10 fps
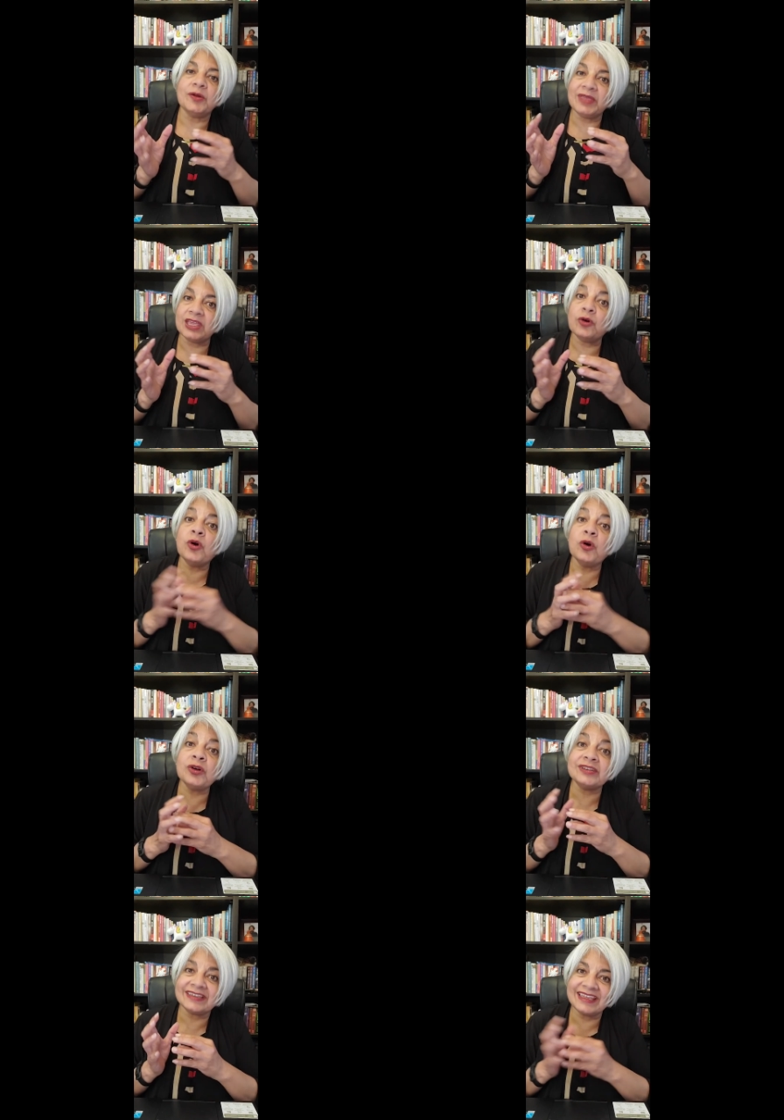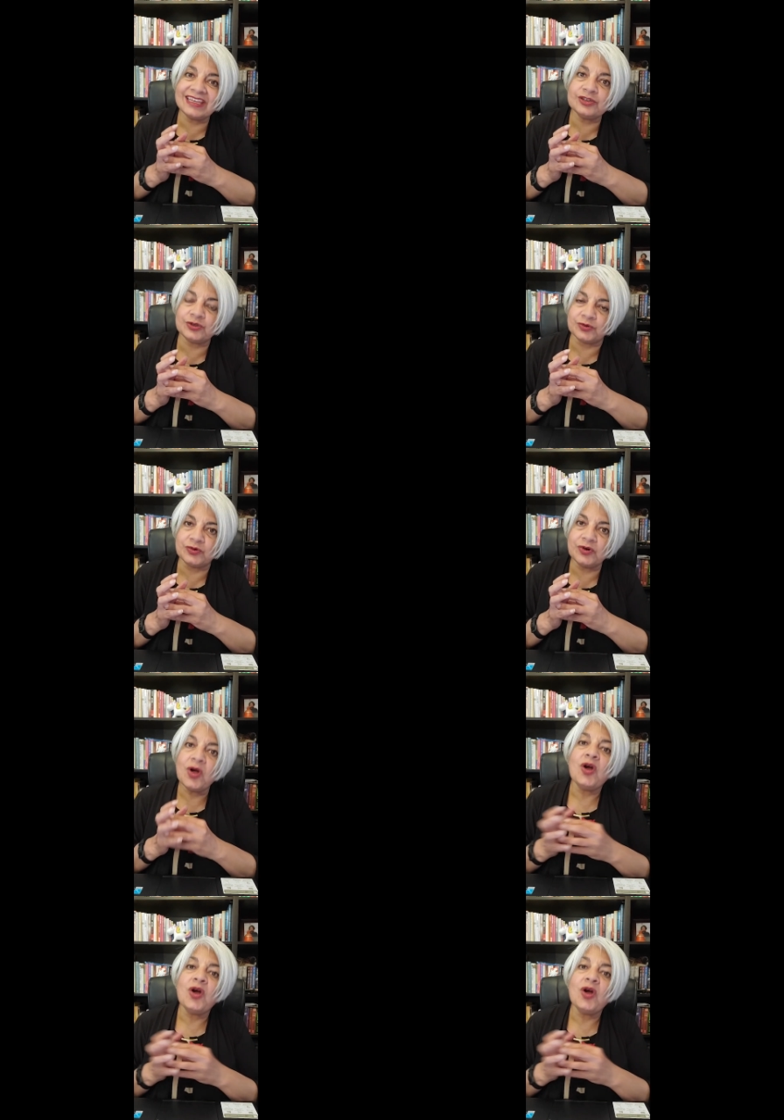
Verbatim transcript: being hooked into